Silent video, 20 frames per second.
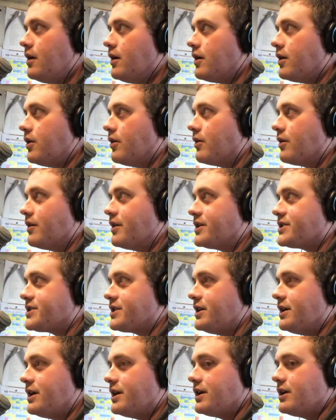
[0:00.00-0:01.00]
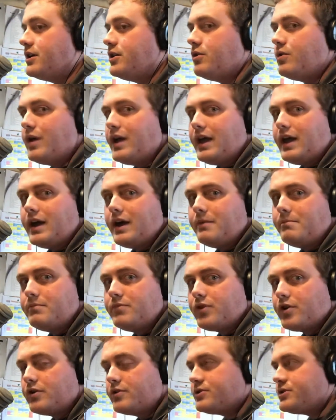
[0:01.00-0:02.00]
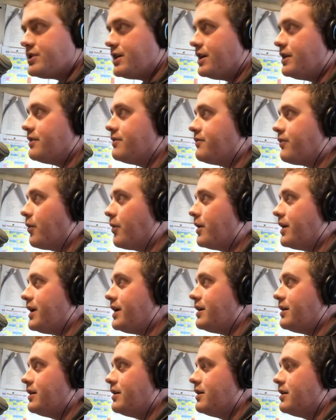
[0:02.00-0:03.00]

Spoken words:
You're listening to AM 1340,